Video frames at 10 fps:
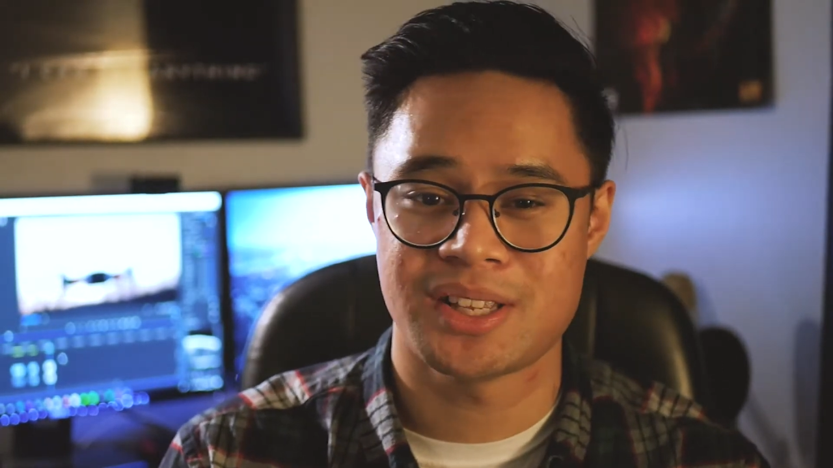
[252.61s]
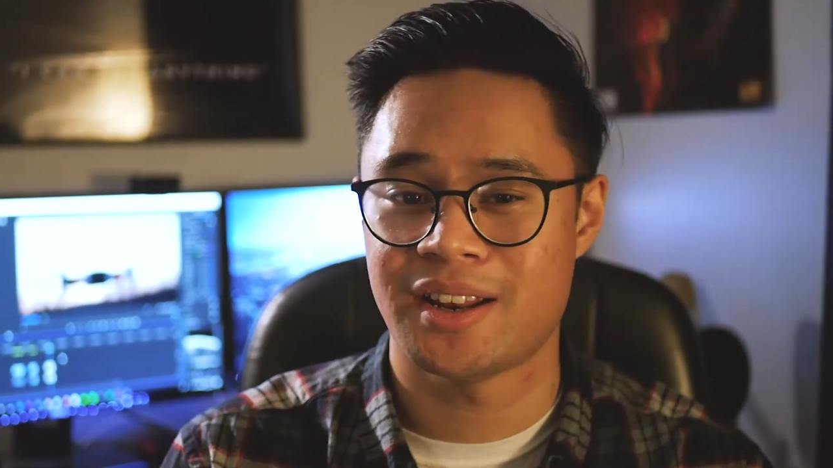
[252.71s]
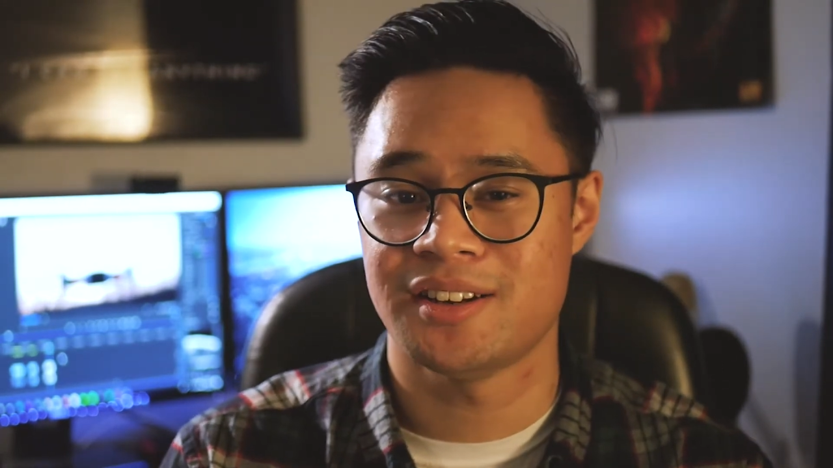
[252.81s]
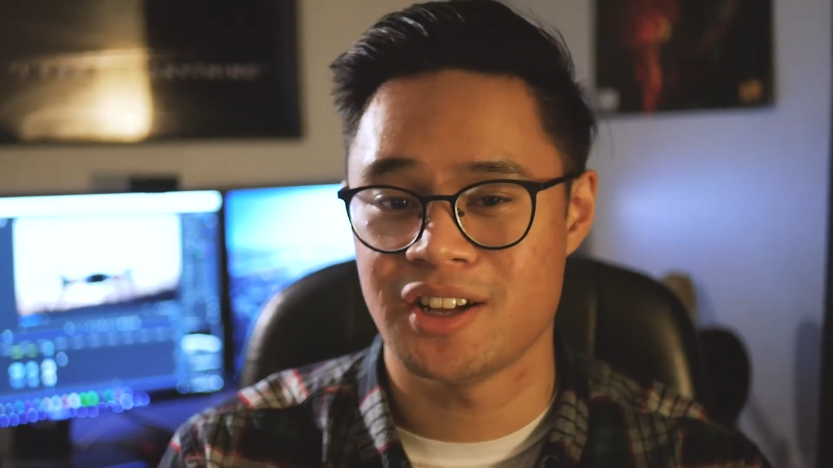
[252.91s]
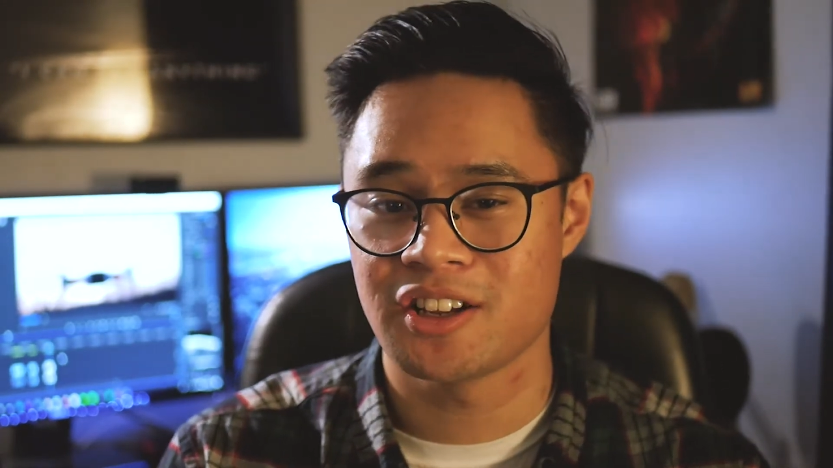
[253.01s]

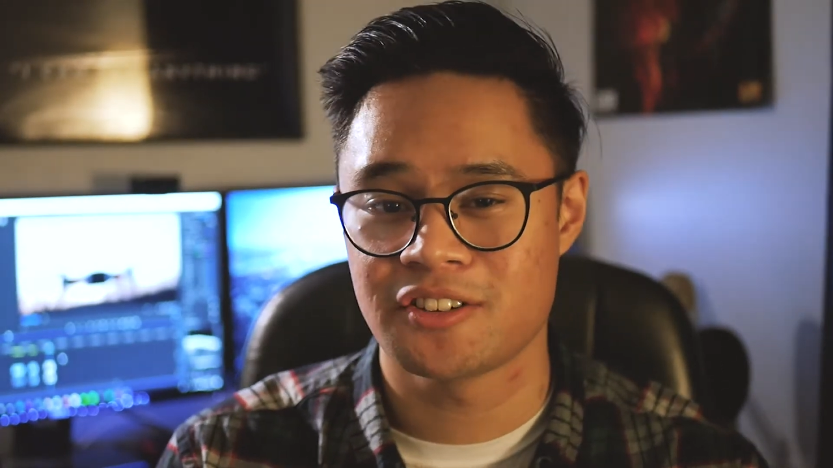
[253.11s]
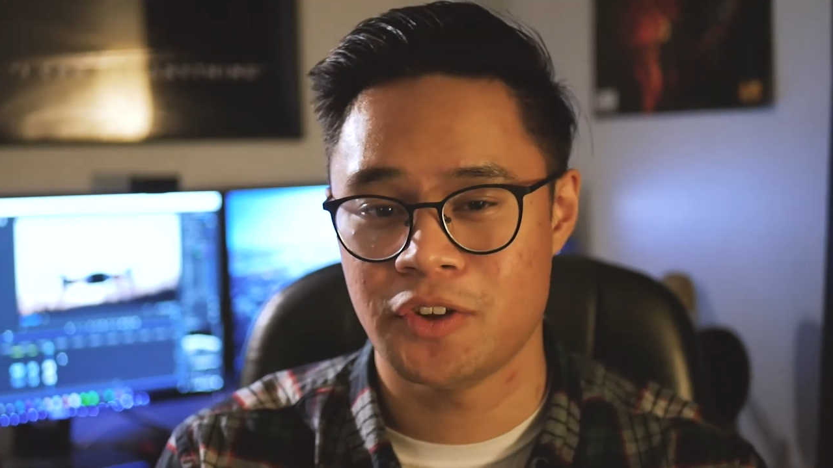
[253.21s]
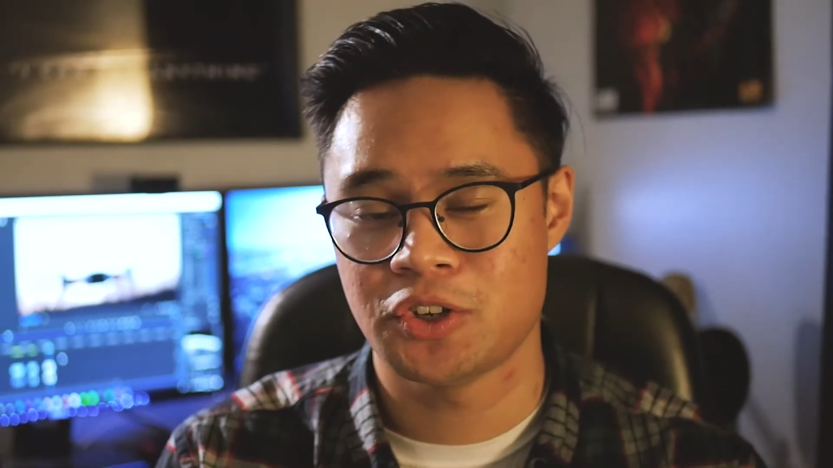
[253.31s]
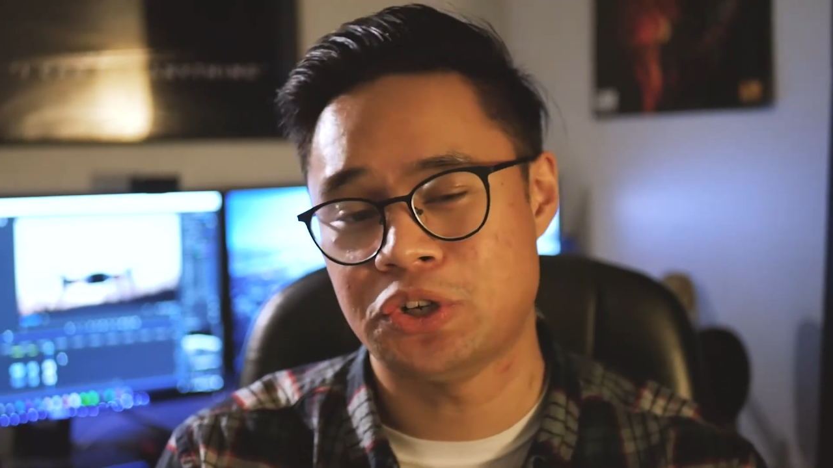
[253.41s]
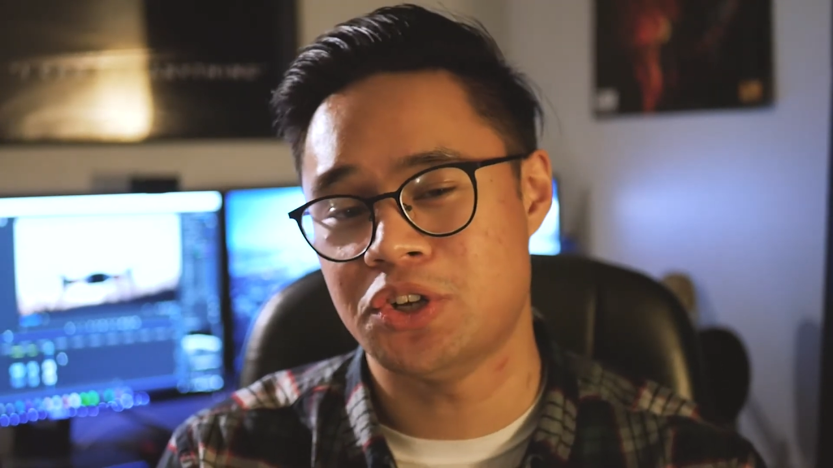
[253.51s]
that it does
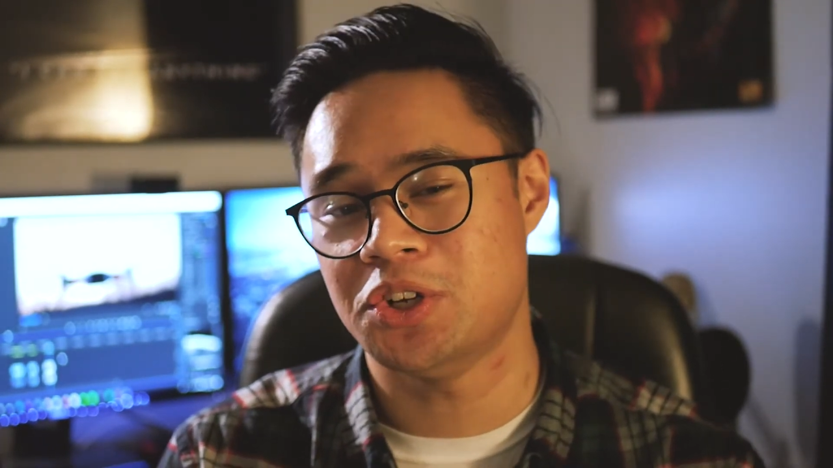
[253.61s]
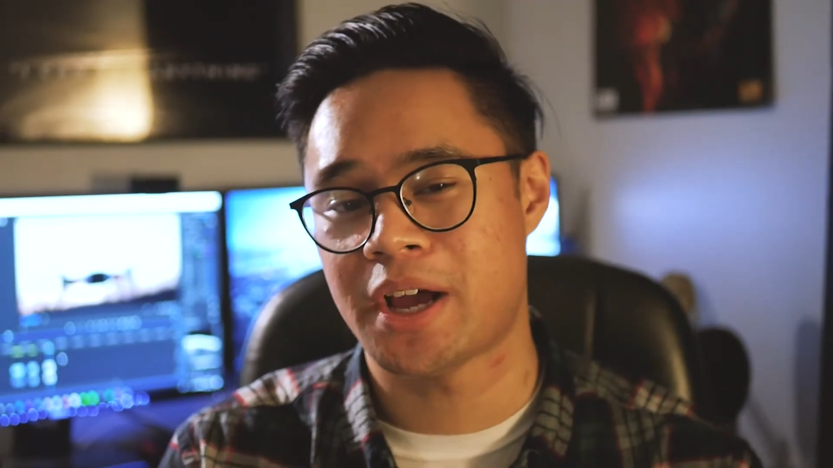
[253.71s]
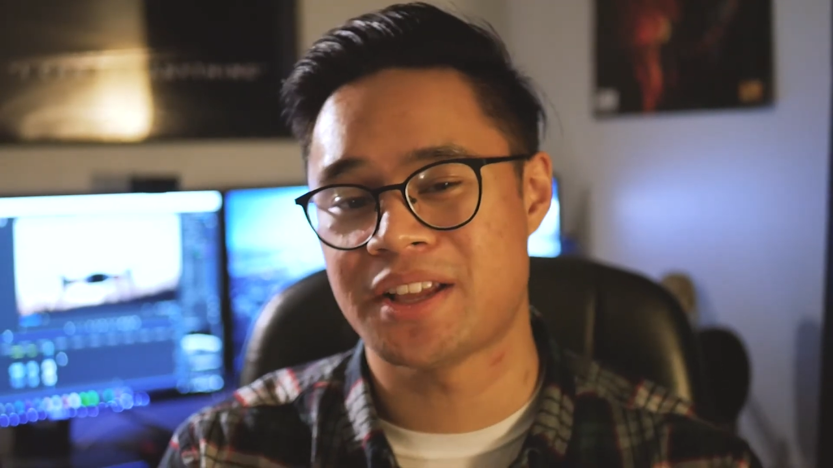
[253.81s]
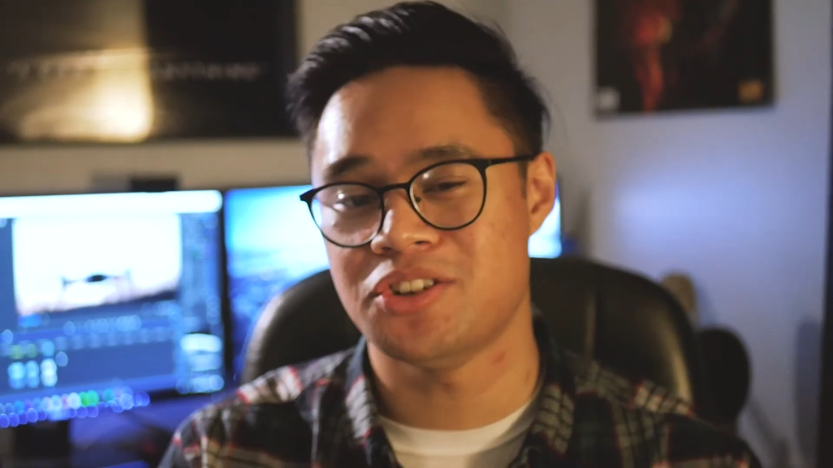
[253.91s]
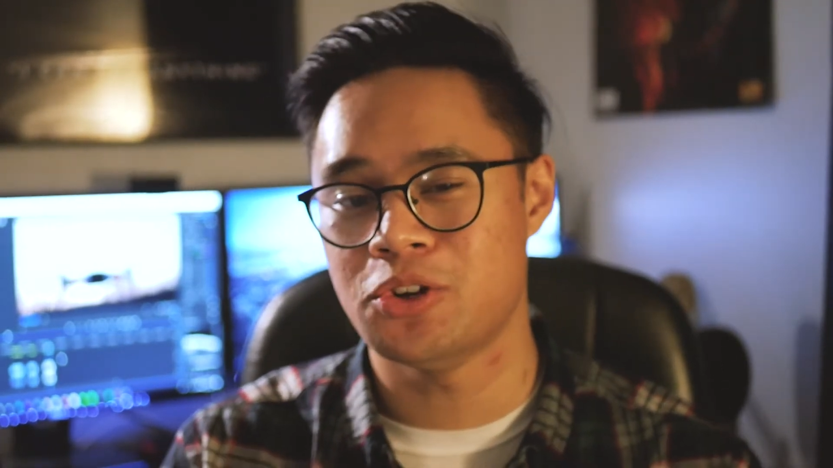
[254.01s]
feature
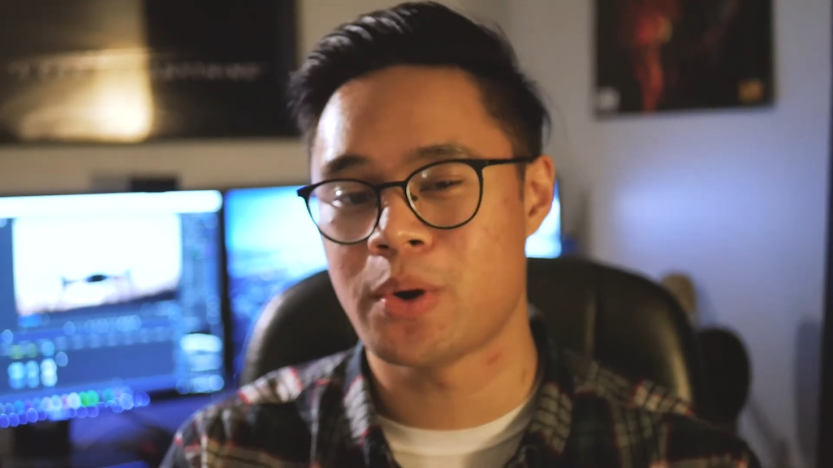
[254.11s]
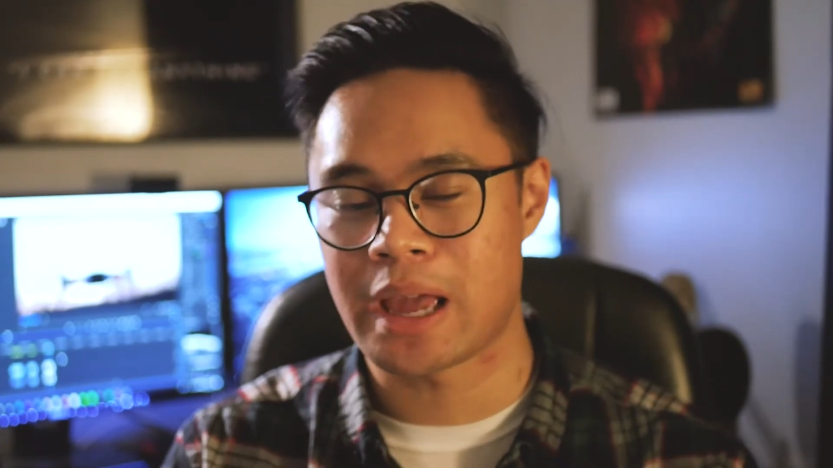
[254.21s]
DJI's new